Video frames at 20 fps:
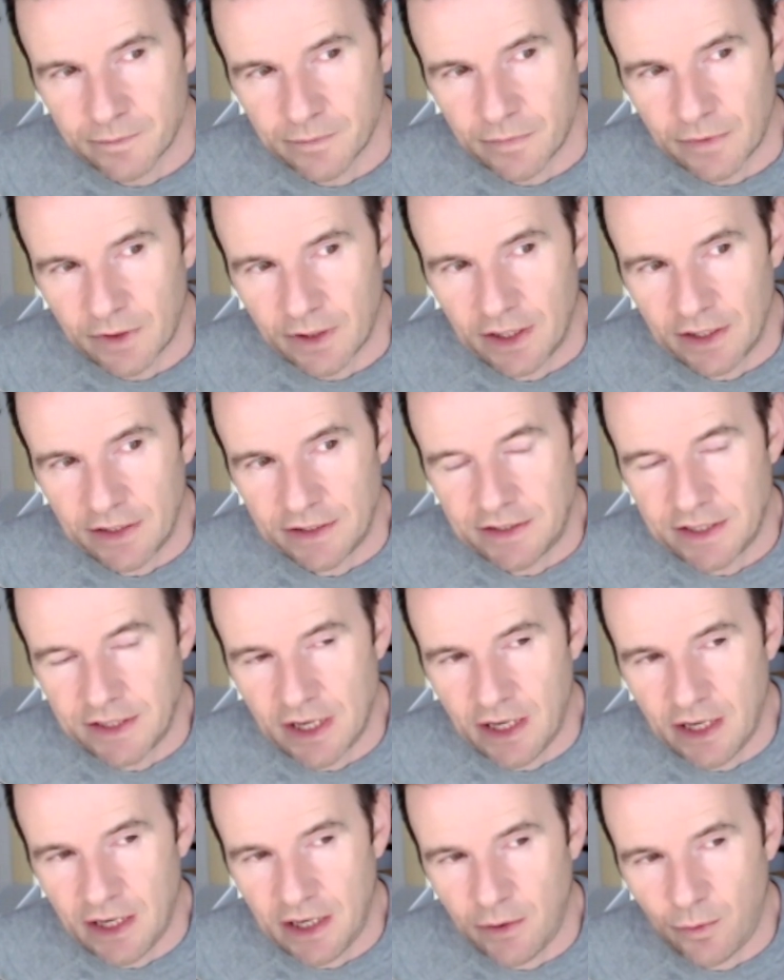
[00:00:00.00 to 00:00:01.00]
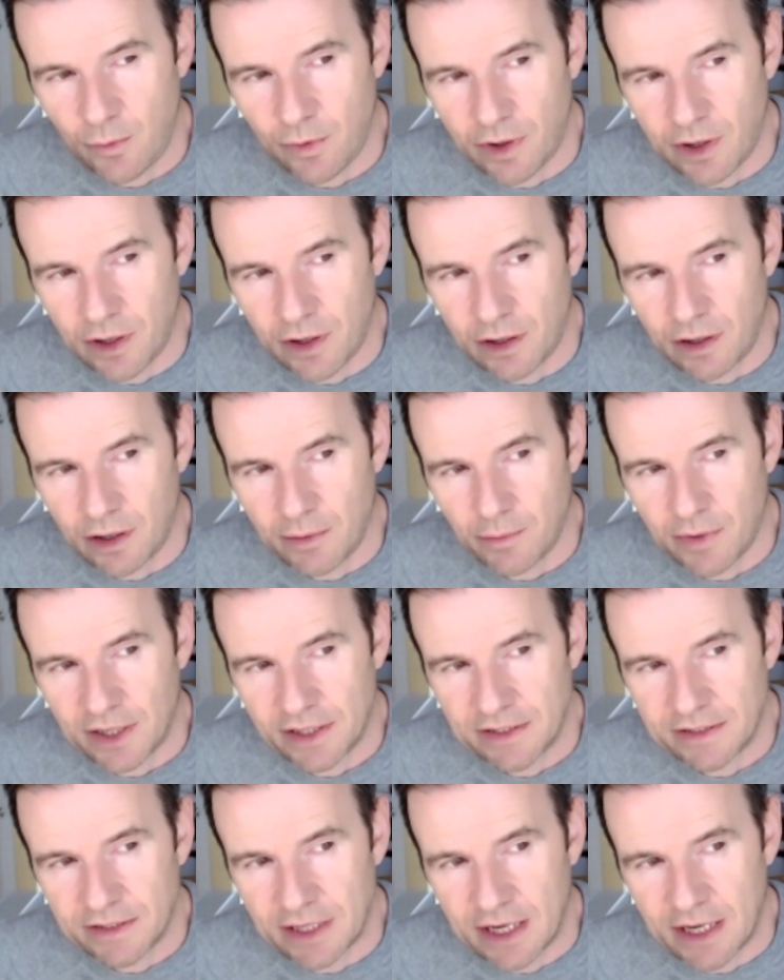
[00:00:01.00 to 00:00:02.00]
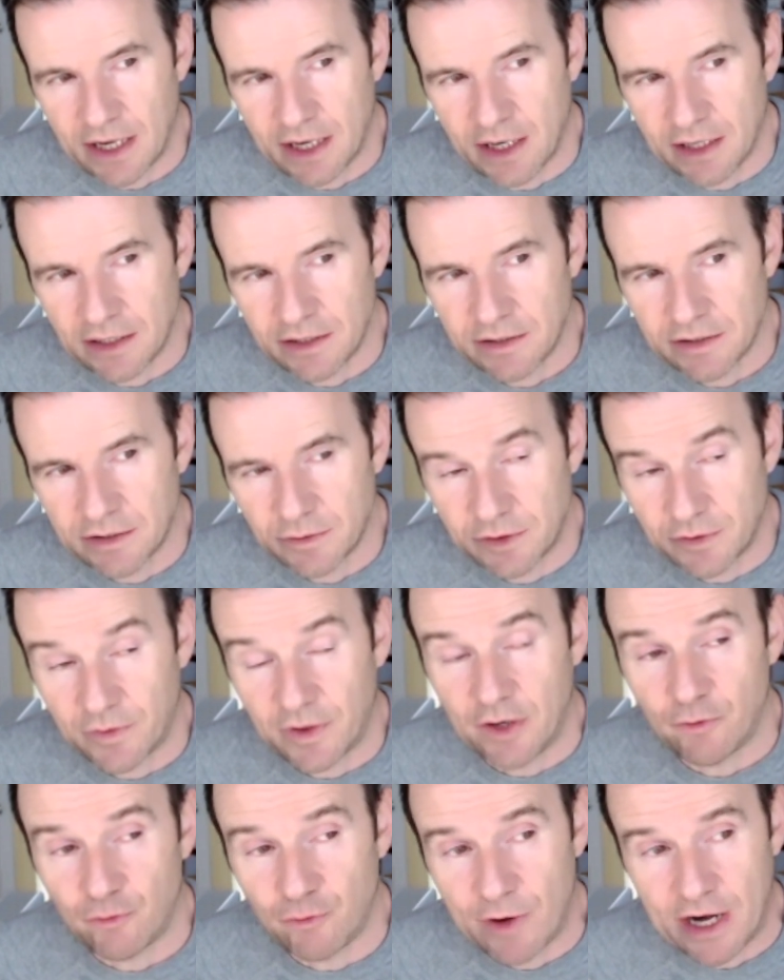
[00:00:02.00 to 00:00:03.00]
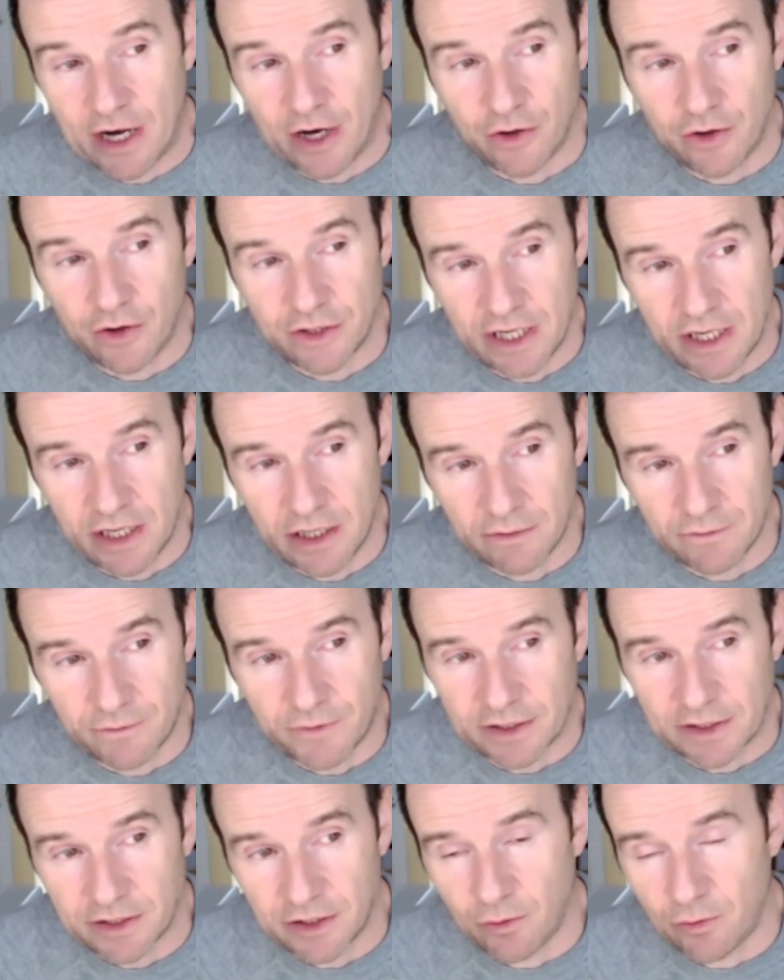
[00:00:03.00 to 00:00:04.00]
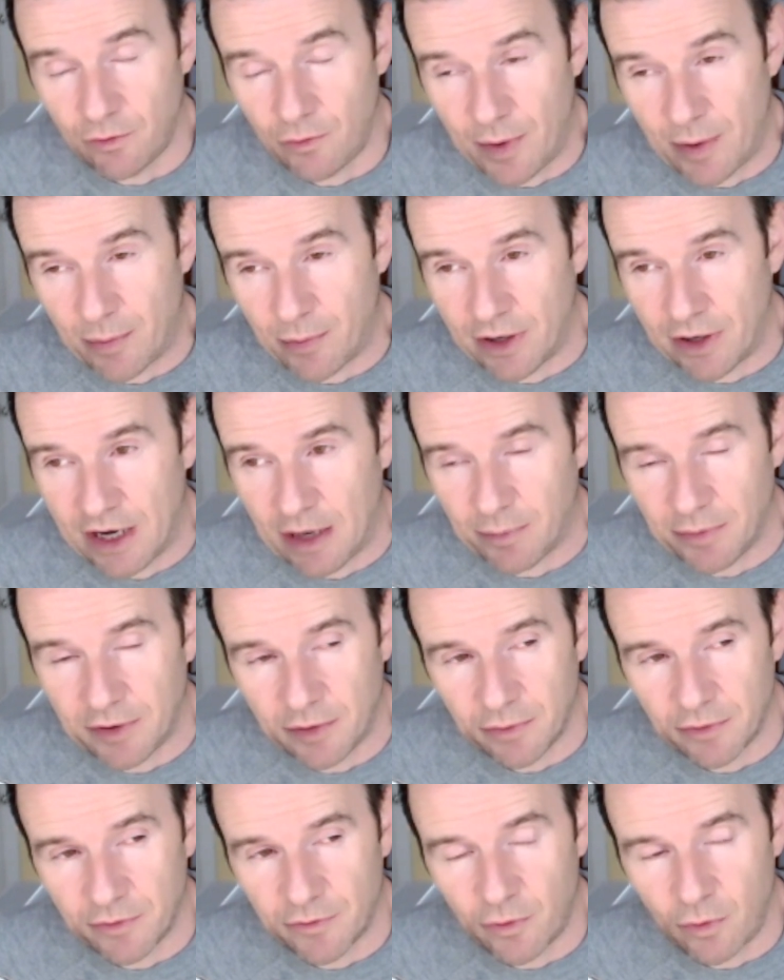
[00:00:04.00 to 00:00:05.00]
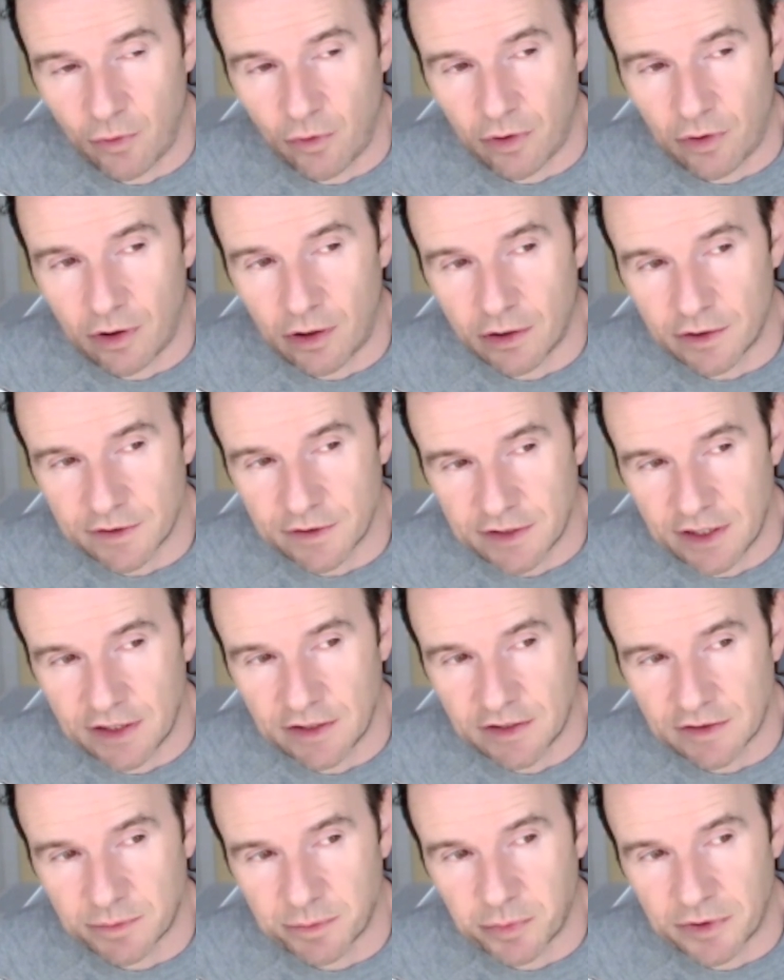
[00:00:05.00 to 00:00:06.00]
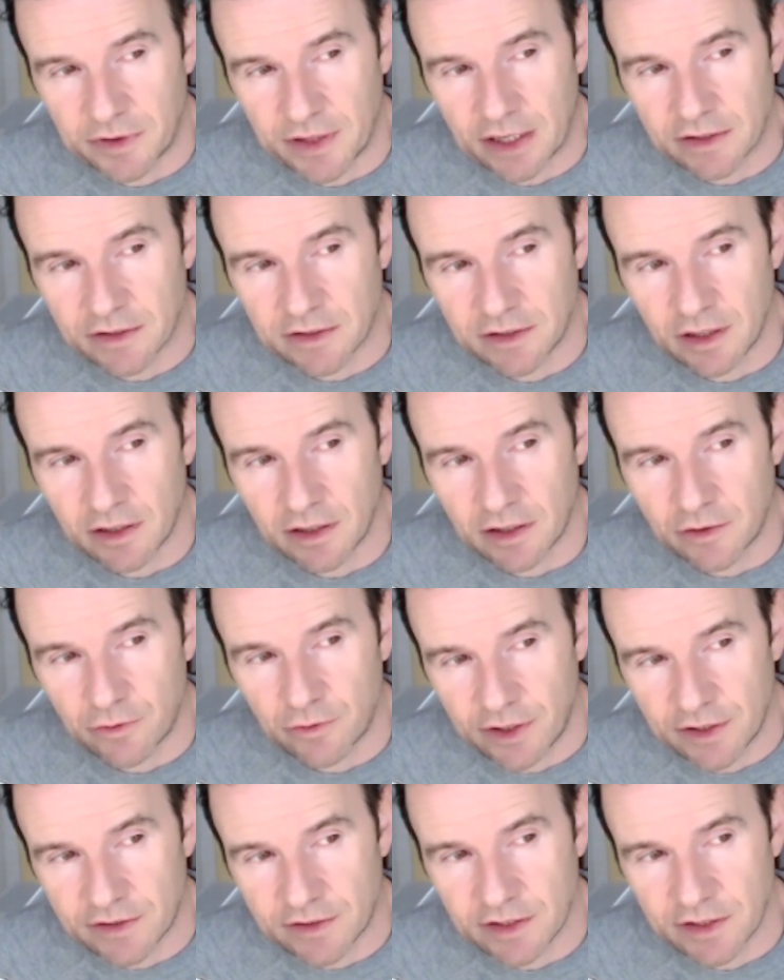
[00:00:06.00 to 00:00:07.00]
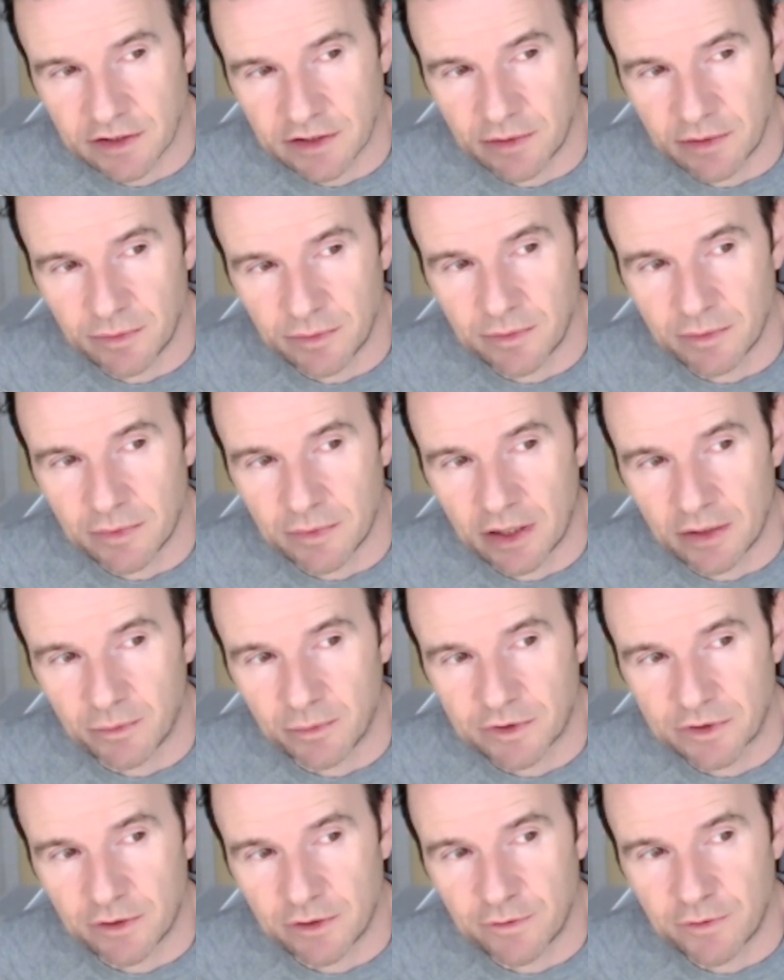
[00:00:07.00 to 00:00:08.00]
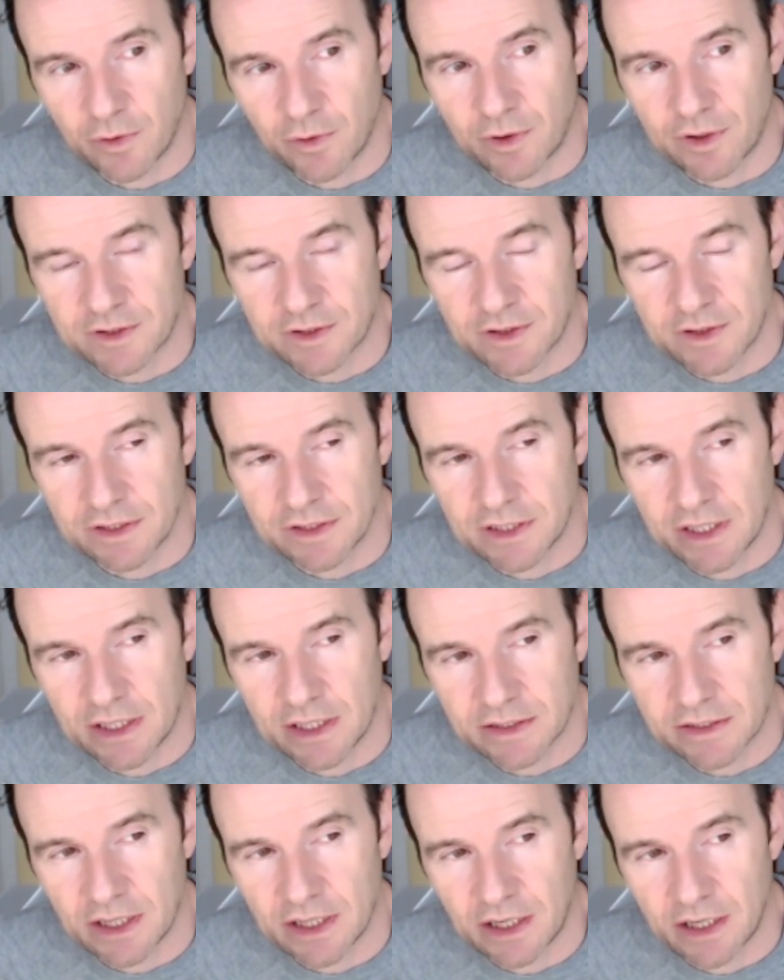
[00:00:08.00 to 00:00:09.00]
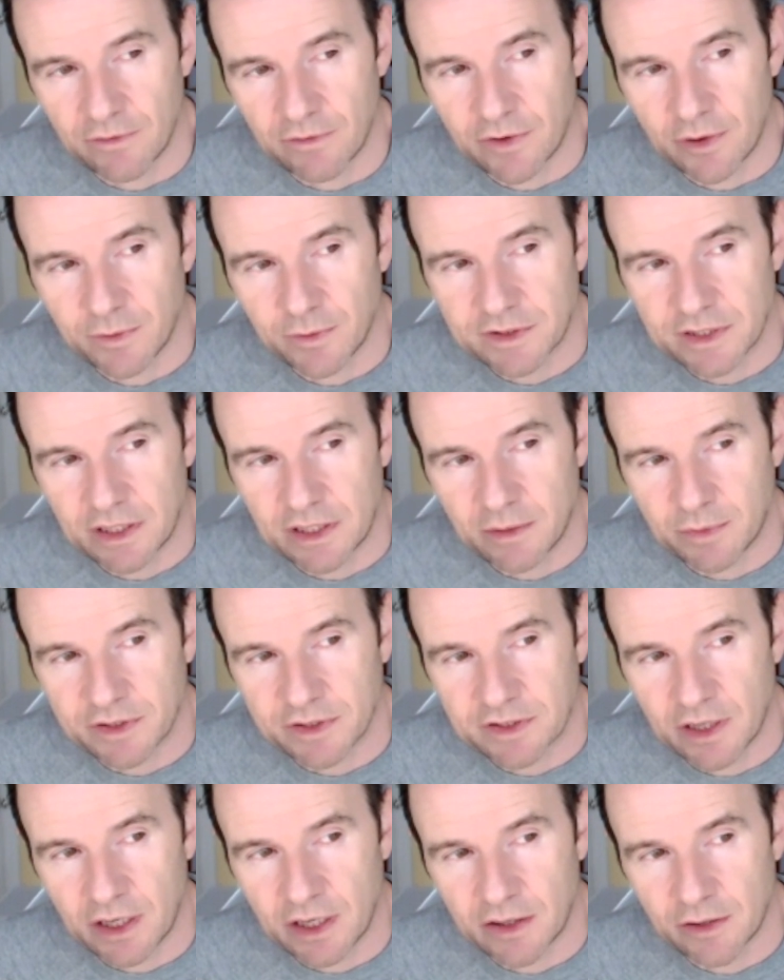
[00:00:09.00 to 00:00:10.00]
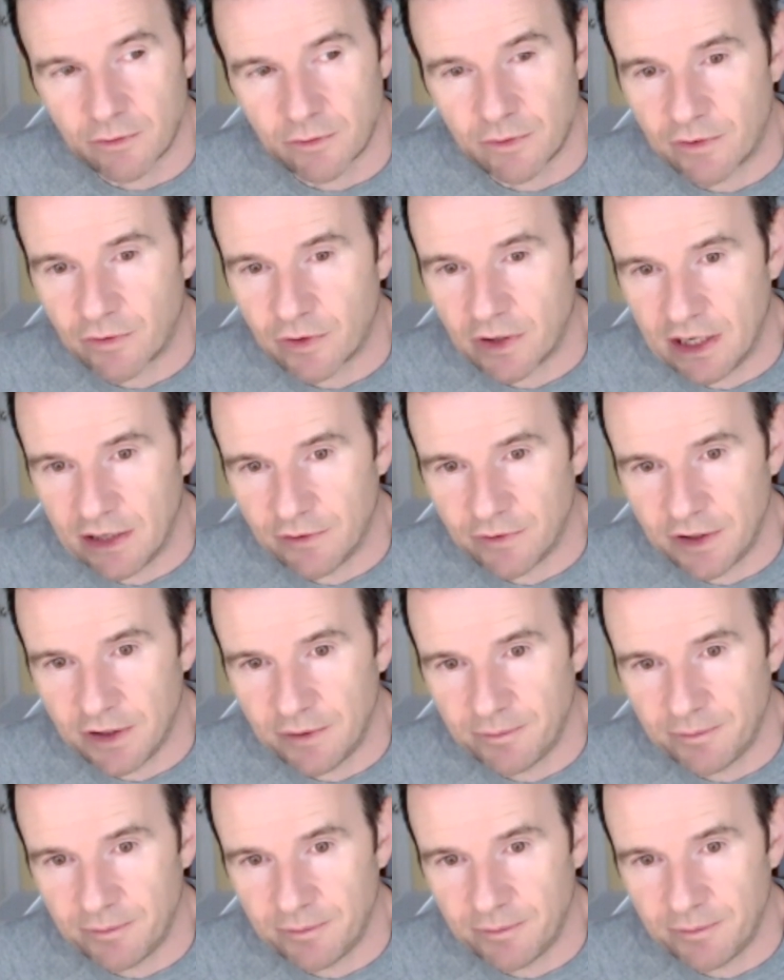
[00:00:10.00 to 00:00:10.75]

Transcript: a day where my dad, it was a very rare day. In fact, I don't remember it happening before or since, but that's not a criticism. I'm just going to focus on the day itself. I was sitting beside the River Liffey